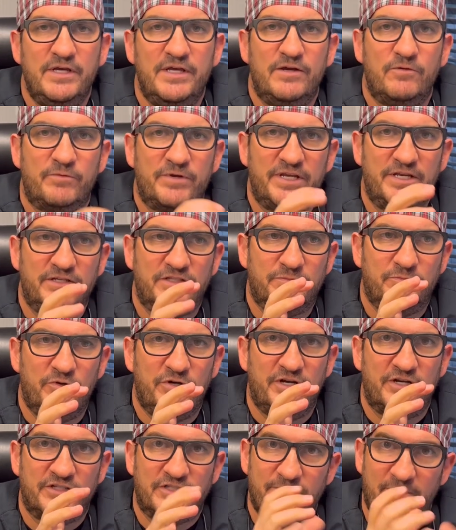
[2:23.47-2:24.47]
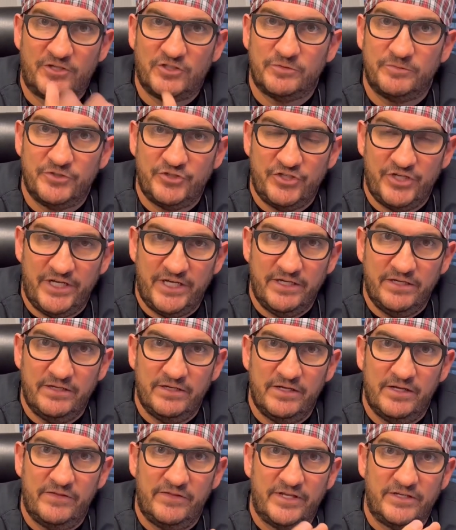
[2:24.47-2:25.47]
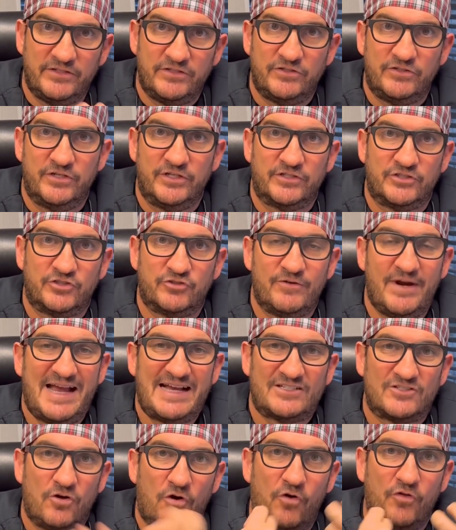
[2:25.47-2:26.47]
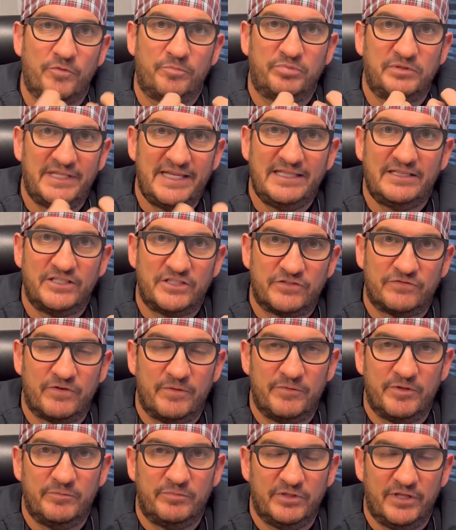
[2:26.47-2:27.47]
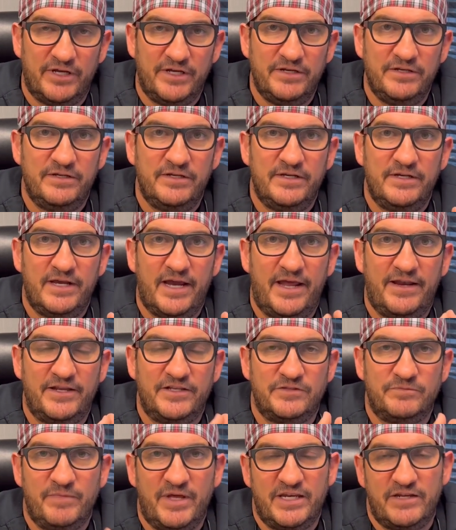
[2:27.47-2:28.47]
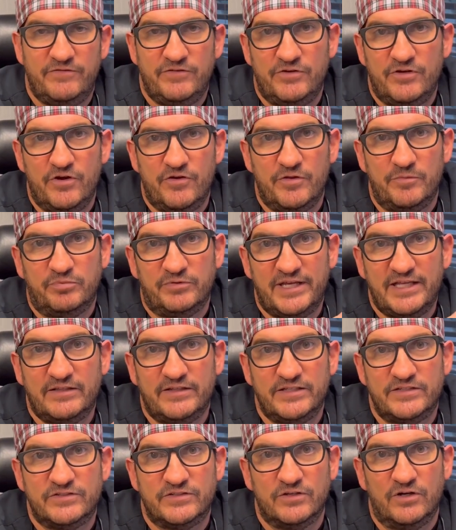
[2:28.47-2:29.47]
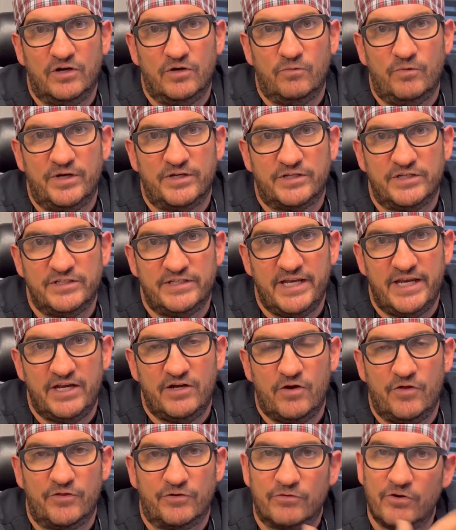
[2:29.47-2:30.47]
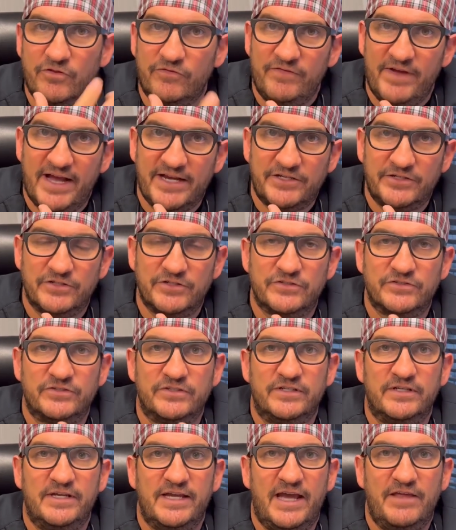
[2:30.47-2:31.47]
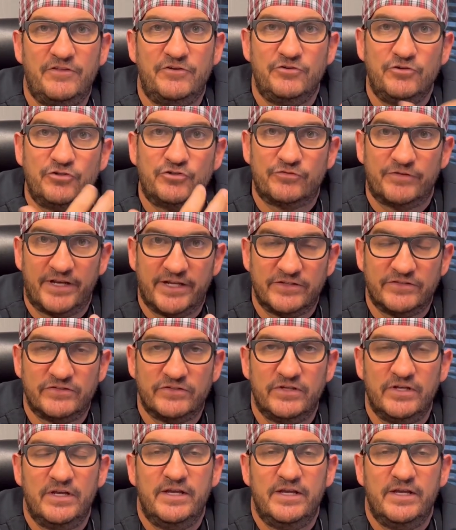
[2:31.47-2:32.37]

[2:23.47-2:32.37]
We put it in a special machine that extracts all the platelets from the blood. And as many of you know, the platelets are what contain all the growth factors and the nutrients.